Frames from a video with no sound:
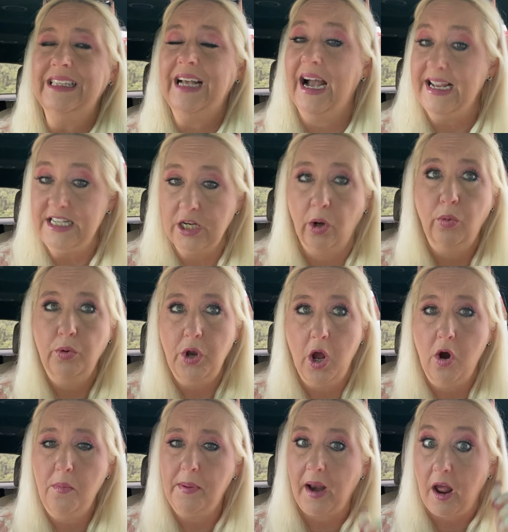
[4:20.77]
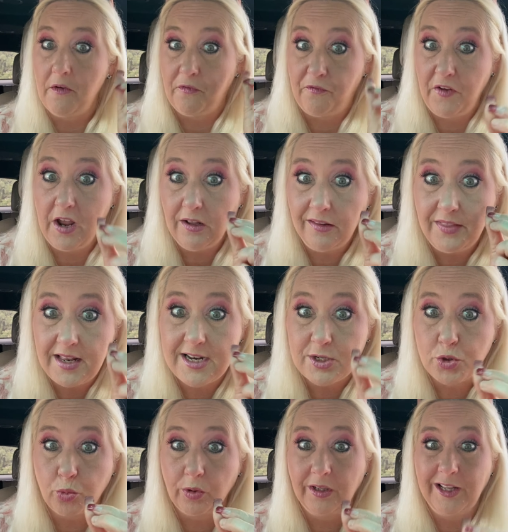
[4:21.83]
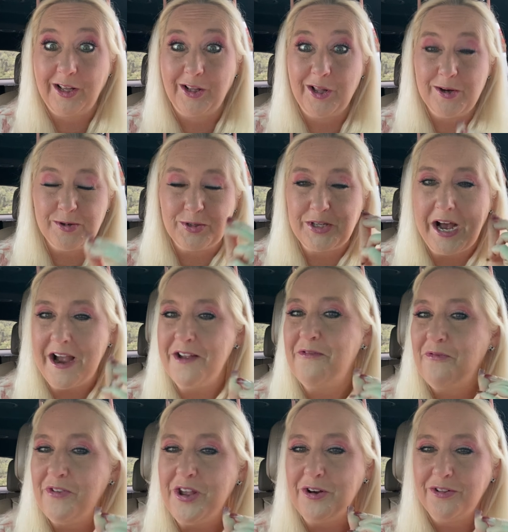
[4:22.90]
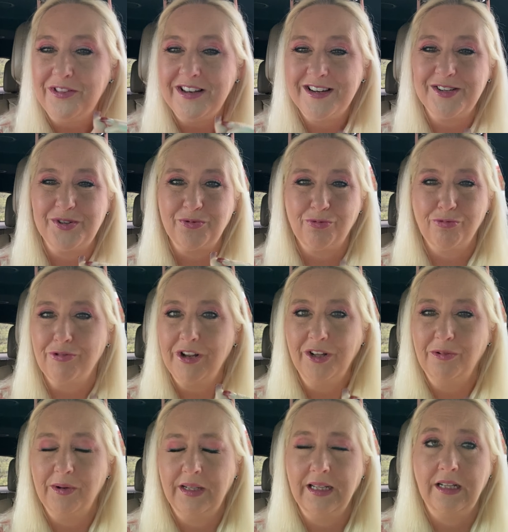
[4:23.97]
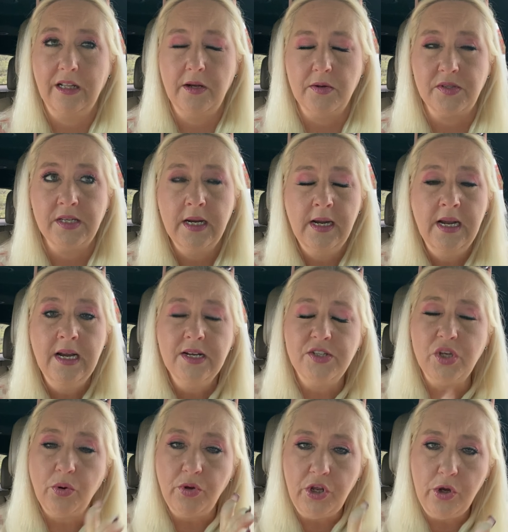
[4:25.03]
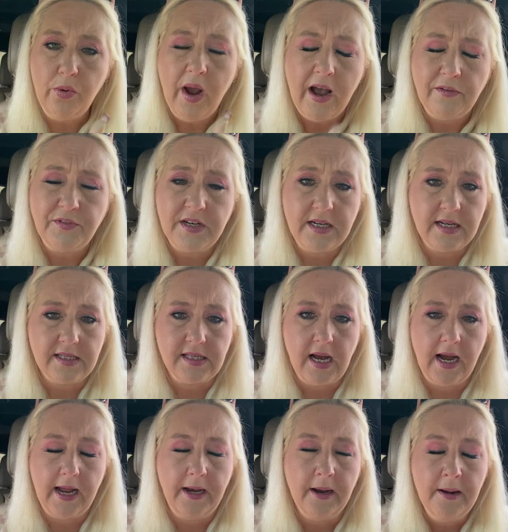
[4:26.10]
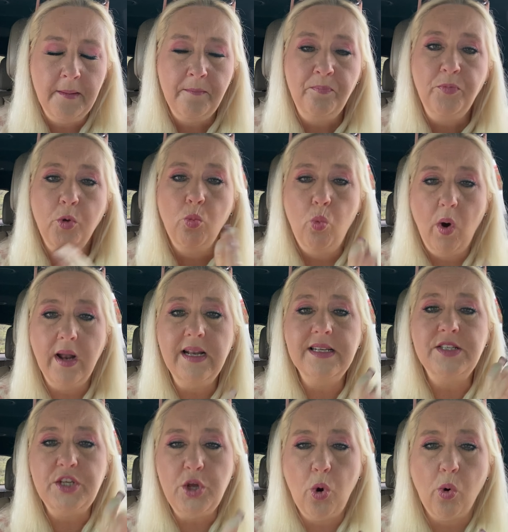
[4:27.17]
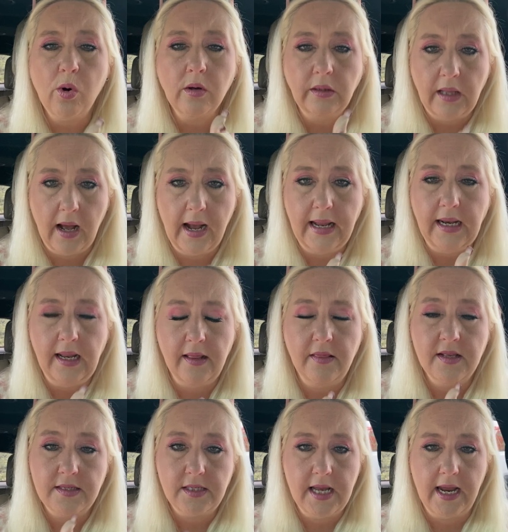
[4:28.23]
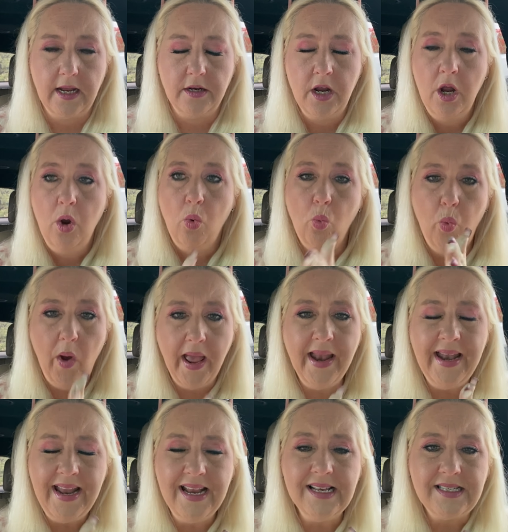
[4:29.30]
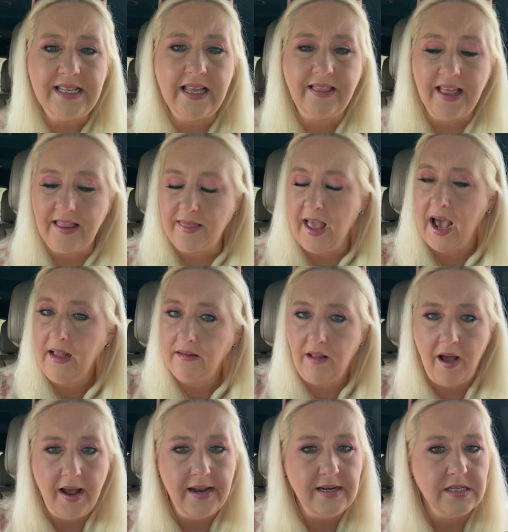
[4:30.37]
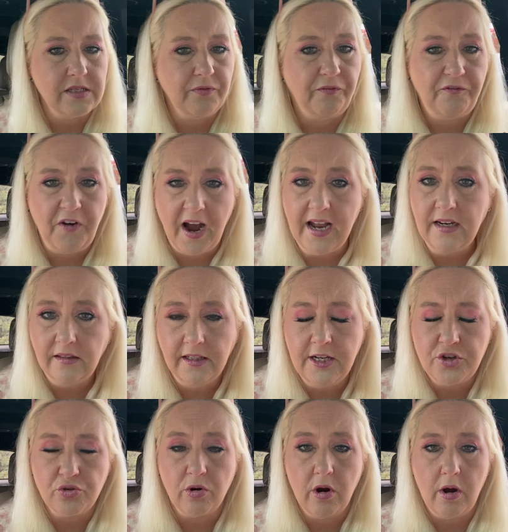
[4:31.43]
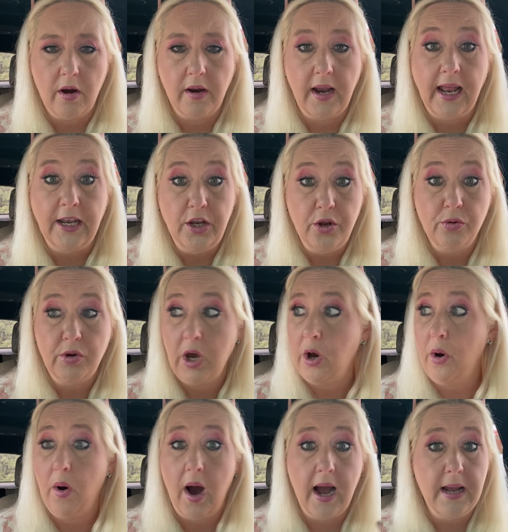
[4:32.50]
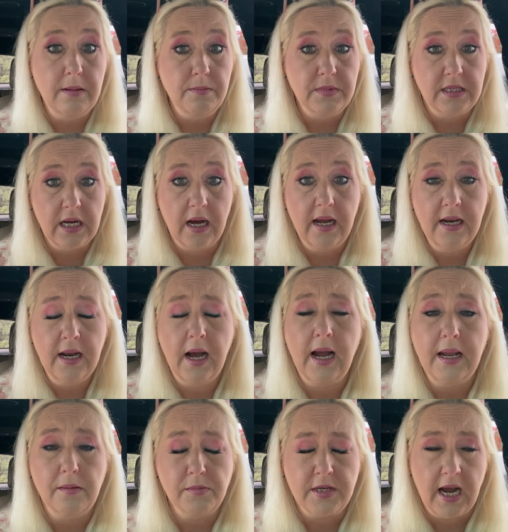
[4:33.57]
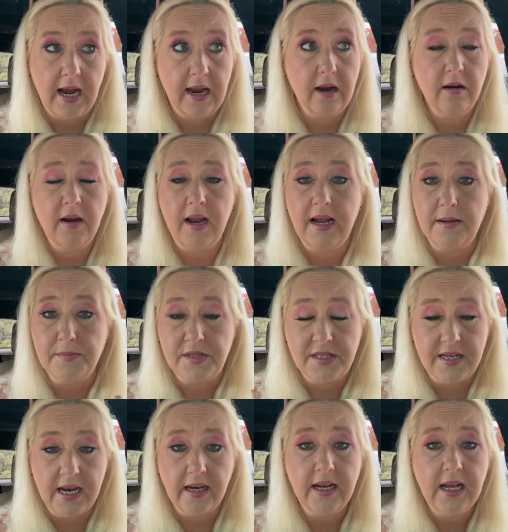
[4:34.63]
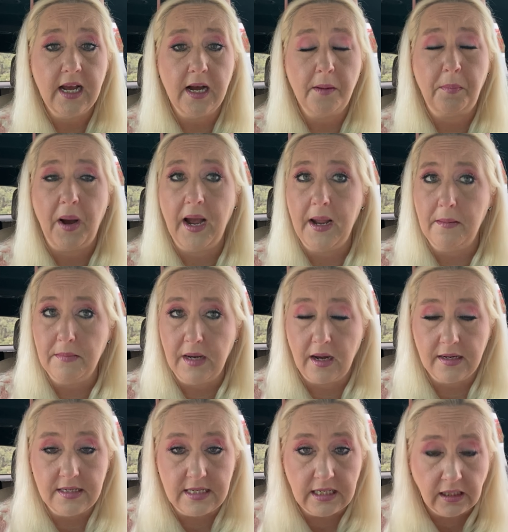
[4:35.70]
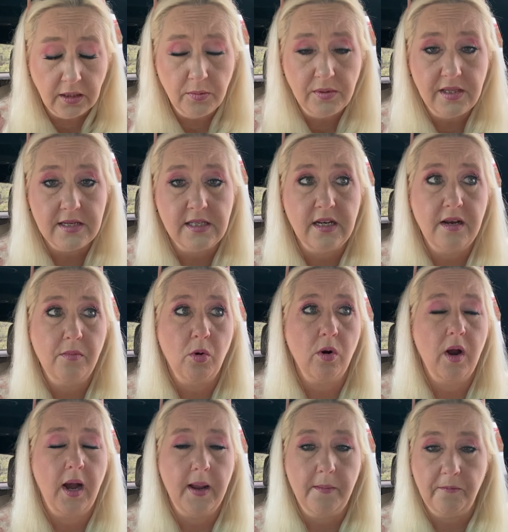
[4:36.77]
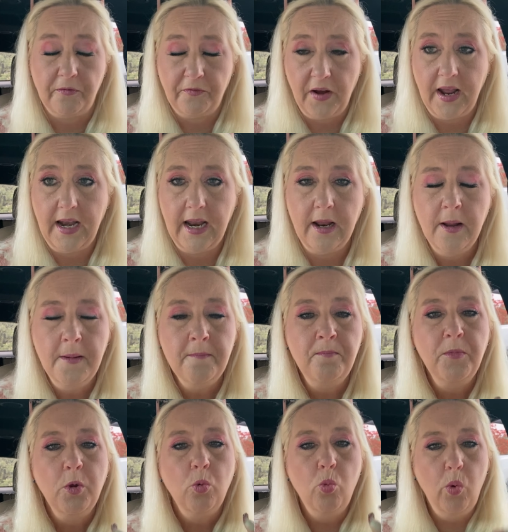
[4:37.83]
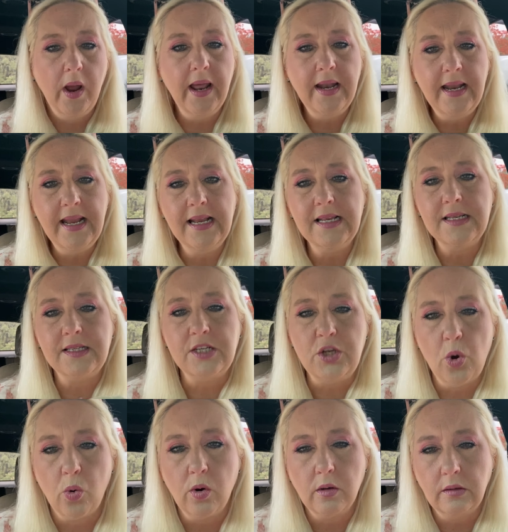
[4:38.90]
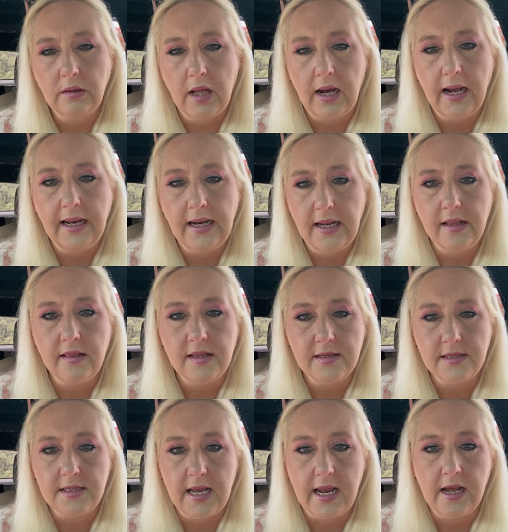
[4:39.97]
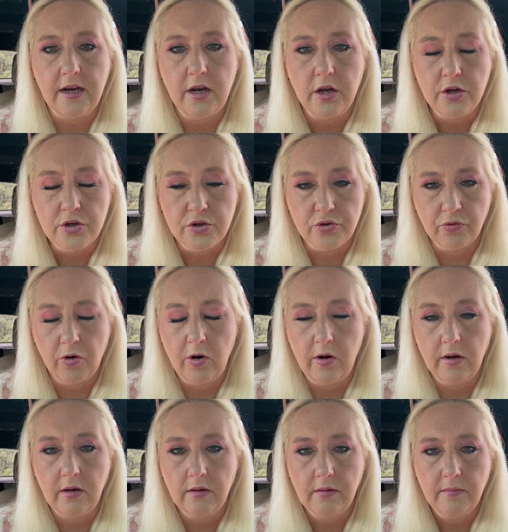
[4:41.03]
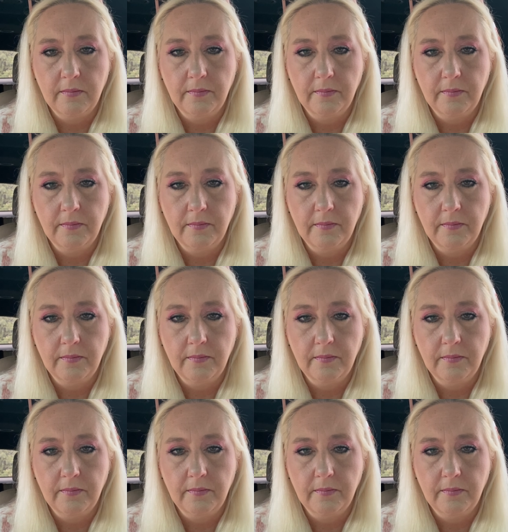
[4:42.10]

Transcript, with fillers: I don't know, but I feel that it's really close. I feel that it's really, really close. So you have to decide what is your line in the sand? When is it that that line is finally drawn and you go, I am done, I am tired, I am standing up, I am not dealing with this anymore, I am fighting. When is your line in the sand drawn?